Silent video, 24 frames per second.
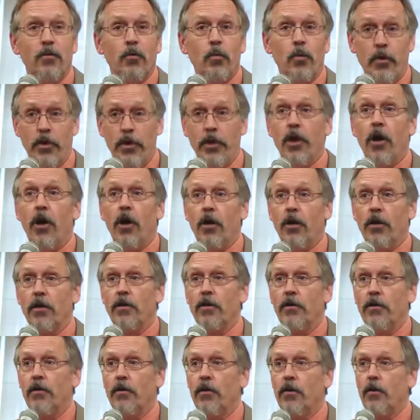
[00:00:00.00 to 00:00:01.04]
We're young.
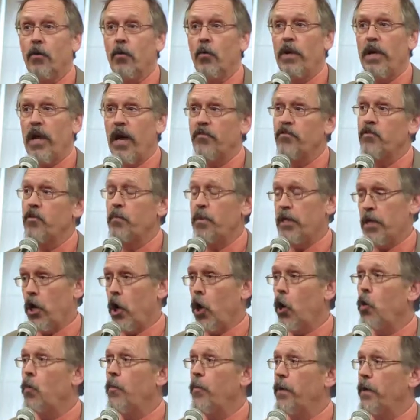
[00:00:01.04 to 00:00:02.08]
We have to be
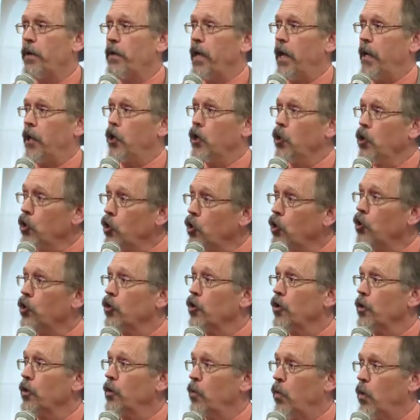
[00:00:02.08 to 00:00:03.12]
open and
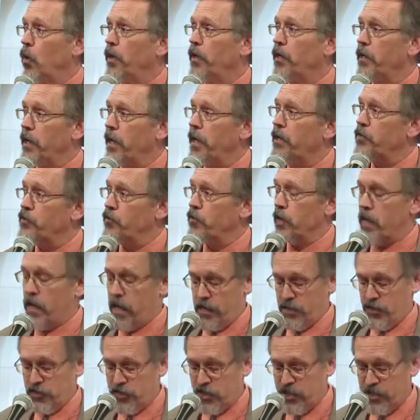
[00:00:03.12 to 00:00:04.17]
learn what nature
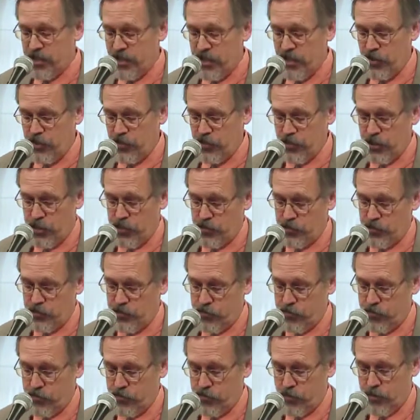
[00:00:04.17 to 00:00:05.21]
has to teach
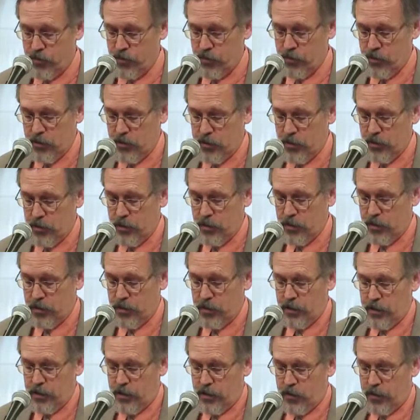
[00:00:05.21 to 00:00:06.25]
us.
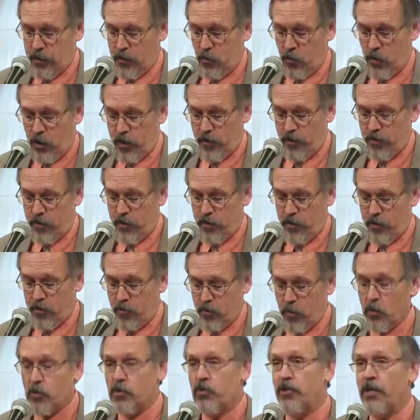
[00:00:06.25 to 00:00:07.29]
One of the
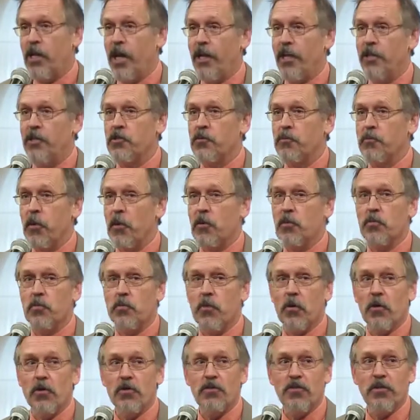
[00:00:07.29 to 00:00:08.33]
most cited
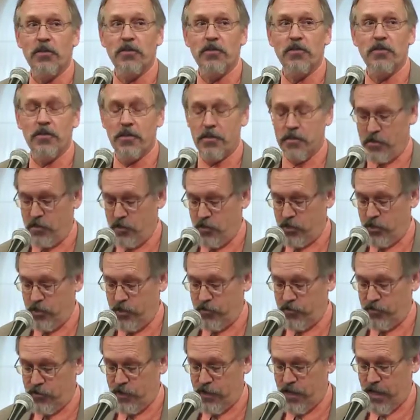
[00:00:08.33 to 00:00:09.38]
spokespersons is
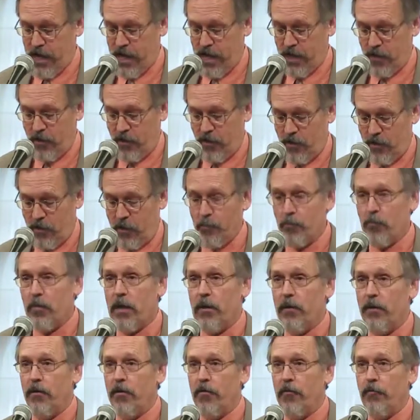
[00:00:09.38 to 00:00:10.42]
Chief Seattle, and
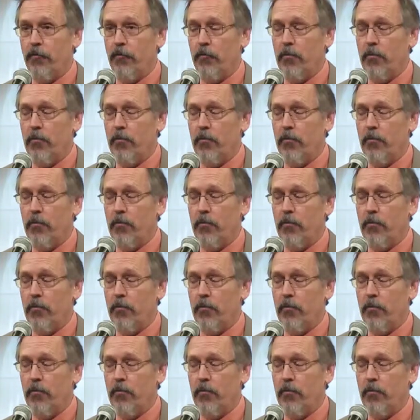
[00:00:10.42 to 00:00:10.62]
maybe you